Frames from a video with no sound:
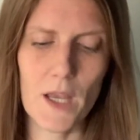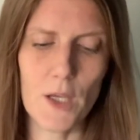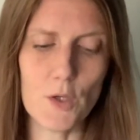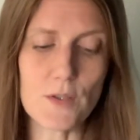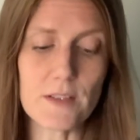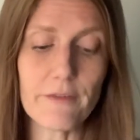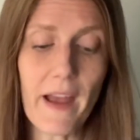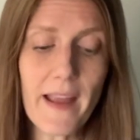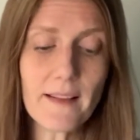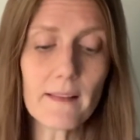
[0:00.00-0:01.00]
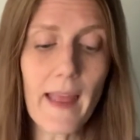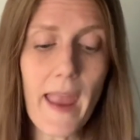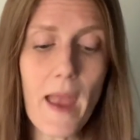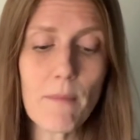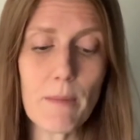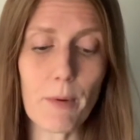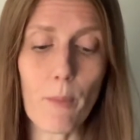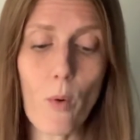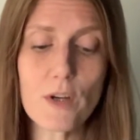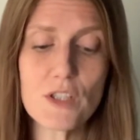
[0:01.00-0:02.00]
You should divide the lamb in
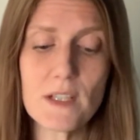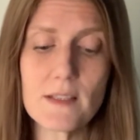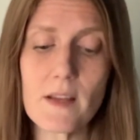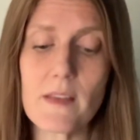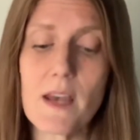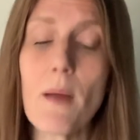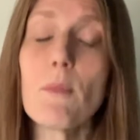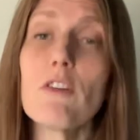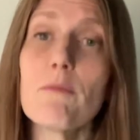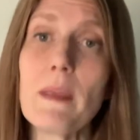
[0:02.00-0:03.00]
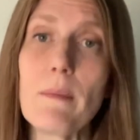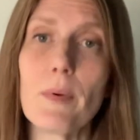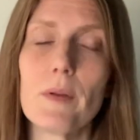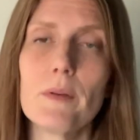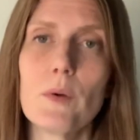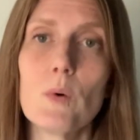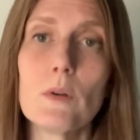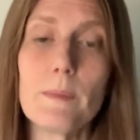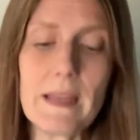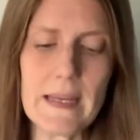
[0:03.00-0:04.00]
proportion to the number of people who
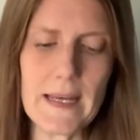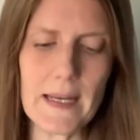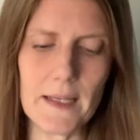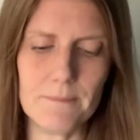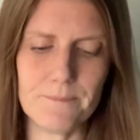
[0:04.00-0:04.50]
will be eating it.